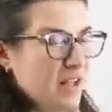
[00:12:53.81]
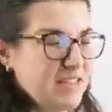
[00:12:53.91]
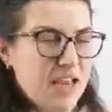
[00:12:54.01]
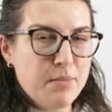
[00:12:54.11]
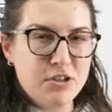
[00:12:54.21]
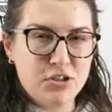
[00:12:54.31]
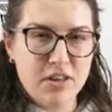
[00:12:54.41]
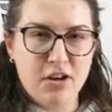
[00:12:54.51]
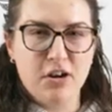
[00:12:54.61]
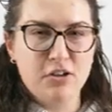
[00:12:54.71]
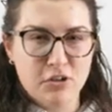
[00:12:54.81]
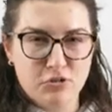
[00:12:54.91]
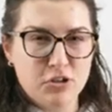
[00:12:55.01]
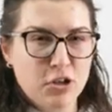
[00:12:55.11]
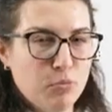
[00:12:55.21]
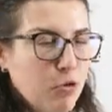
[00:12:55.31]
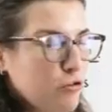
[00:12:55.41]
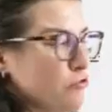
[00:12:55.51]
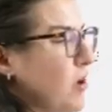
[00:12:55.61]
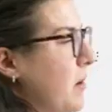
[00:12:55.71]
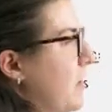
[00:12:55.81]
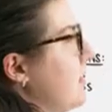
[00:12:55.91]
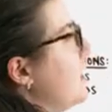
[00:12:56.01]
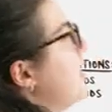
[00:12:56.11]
damage to the area, just a little more trauma.